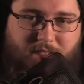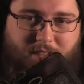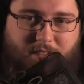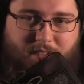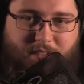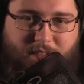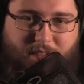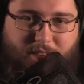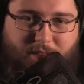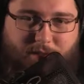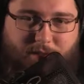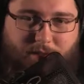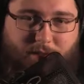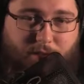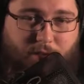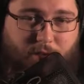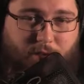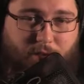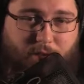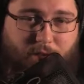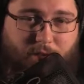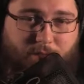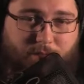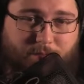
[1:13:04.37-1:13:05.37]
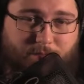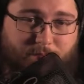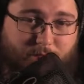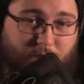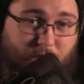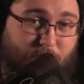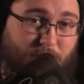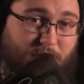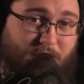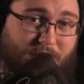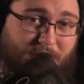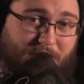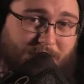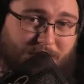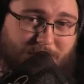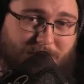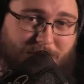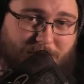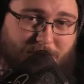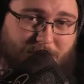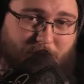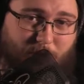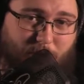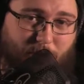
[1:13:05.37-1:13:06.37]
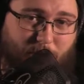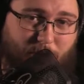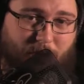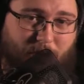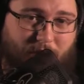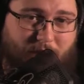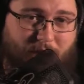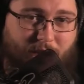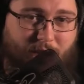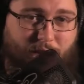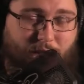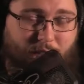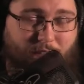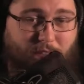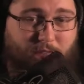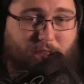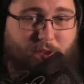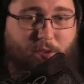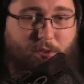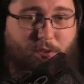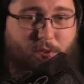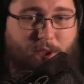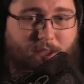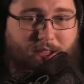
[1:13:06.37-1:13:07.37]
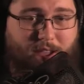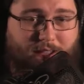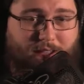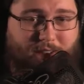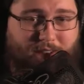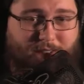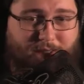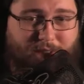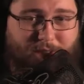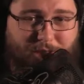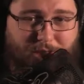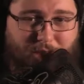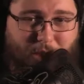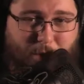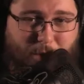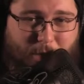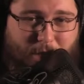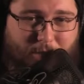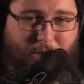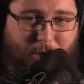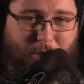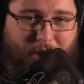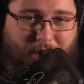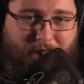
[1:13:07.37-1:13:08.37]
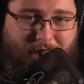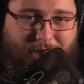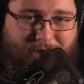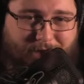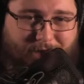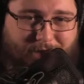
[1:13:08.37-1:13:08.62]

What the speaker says: and for tuning in. So thank you, and shalom, everybody.